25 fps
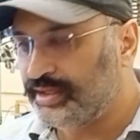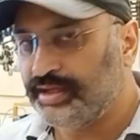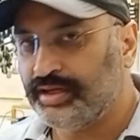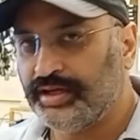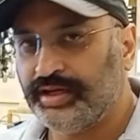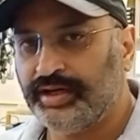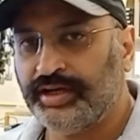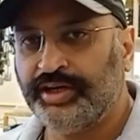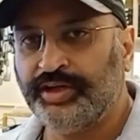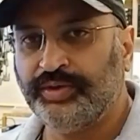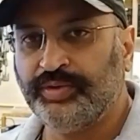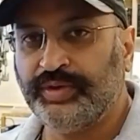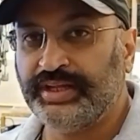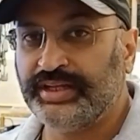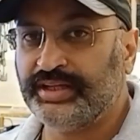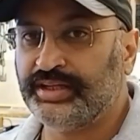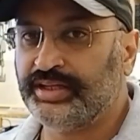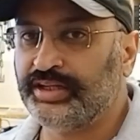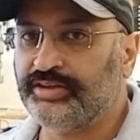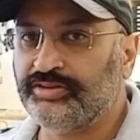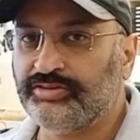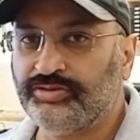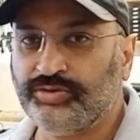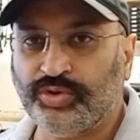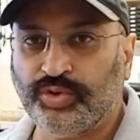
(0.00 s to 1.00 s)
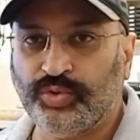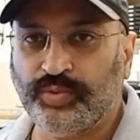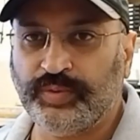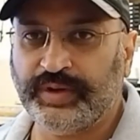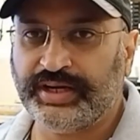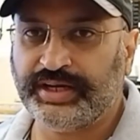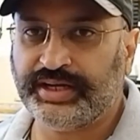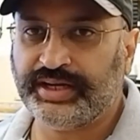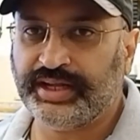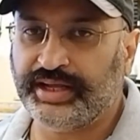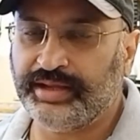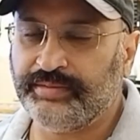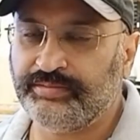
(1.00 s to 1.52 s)
during these COVID
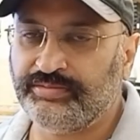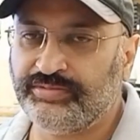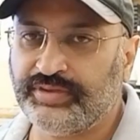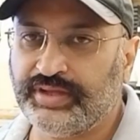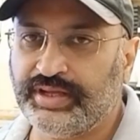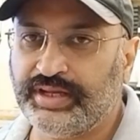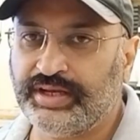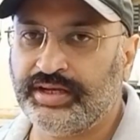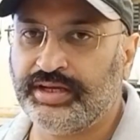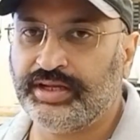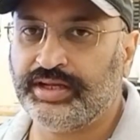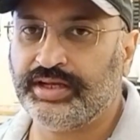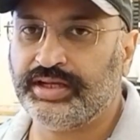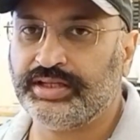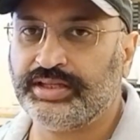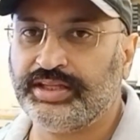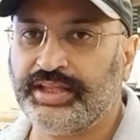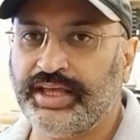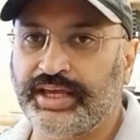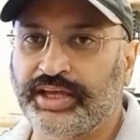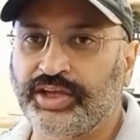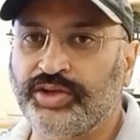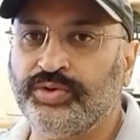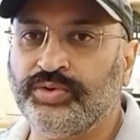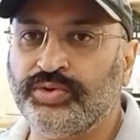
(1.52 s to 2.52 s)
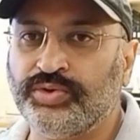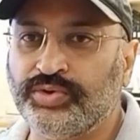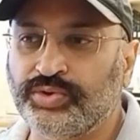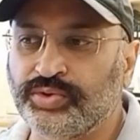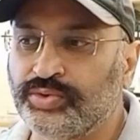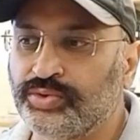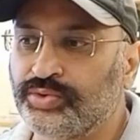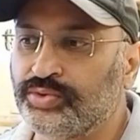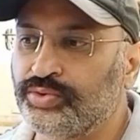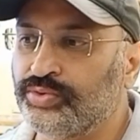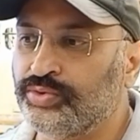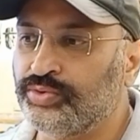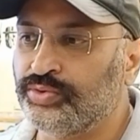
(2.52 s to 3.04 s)
times, and thank you
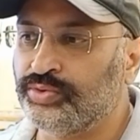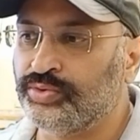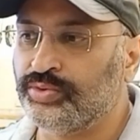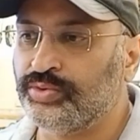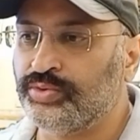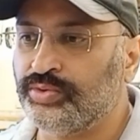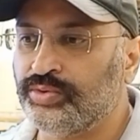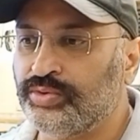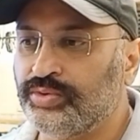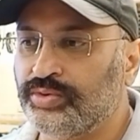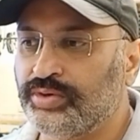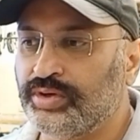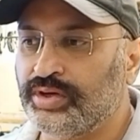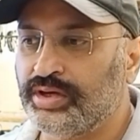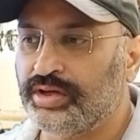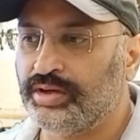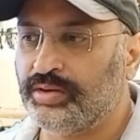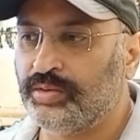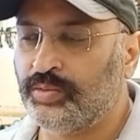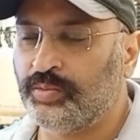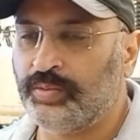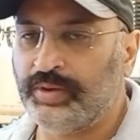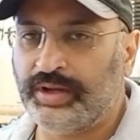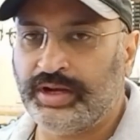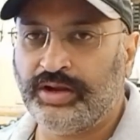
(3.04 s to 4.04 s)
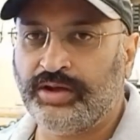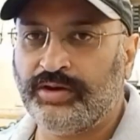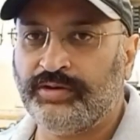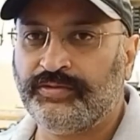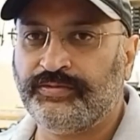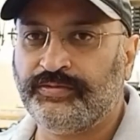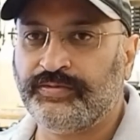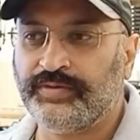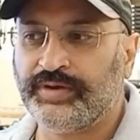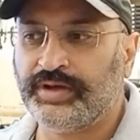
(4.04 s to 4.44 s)
to one of